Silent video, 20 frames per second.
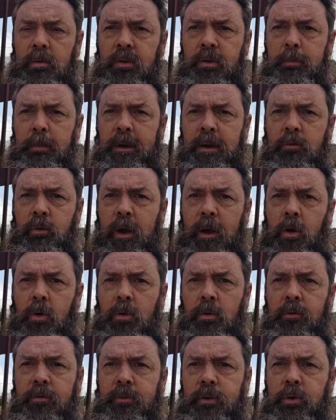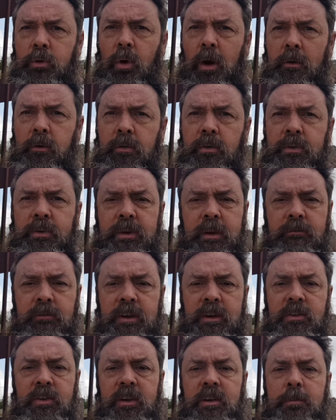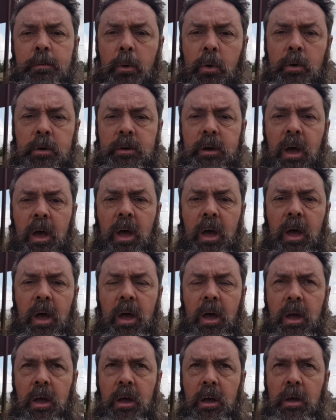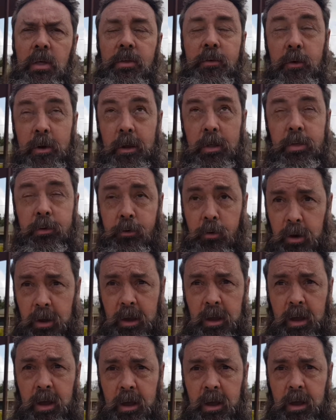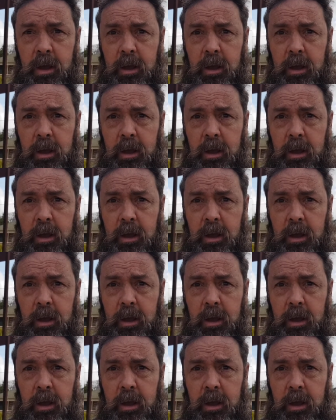speed record of 276.33